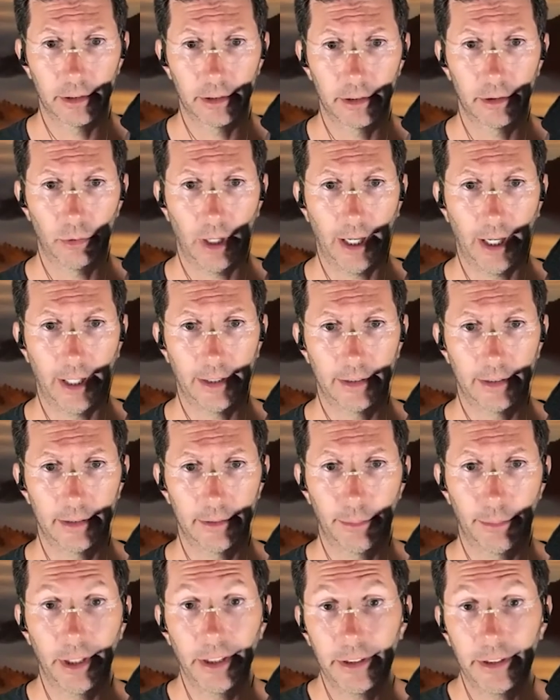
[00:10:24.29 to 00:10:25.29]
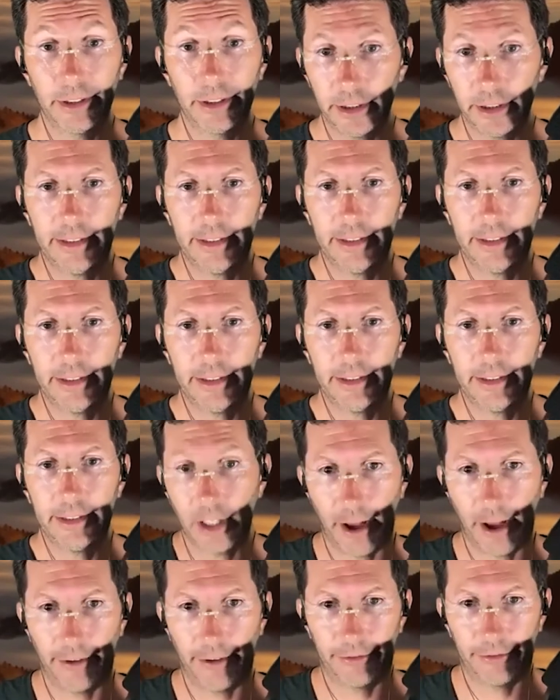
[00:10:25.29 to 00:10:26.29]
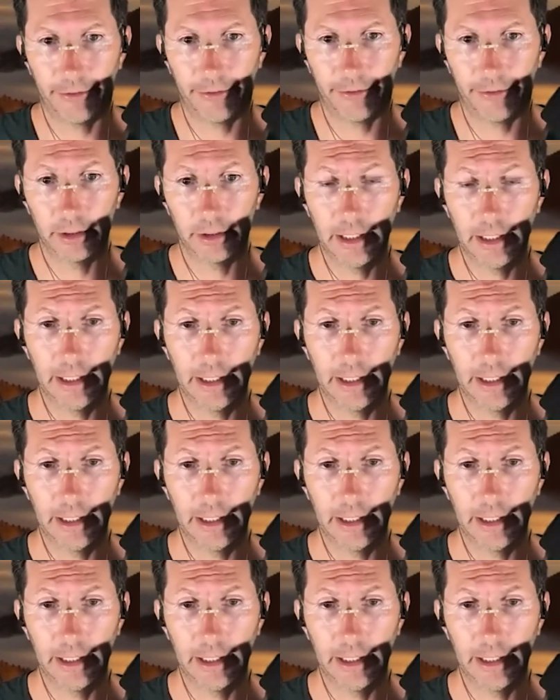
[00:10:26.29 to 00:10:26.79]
right? But it took it took some effort.